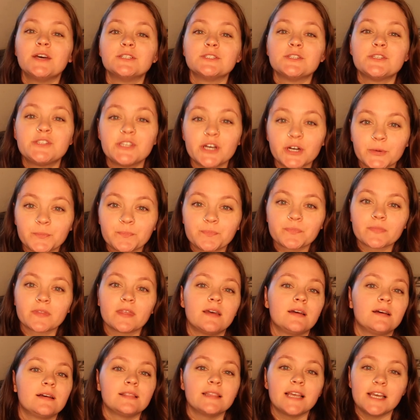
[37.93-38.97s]
So,
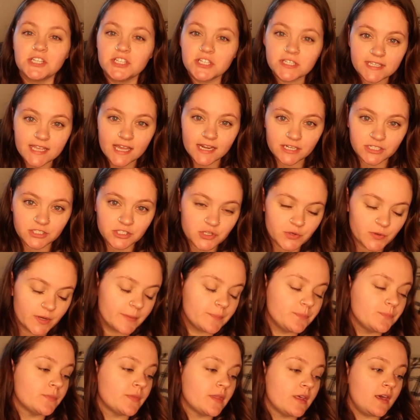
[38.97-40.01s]
let's just get into it.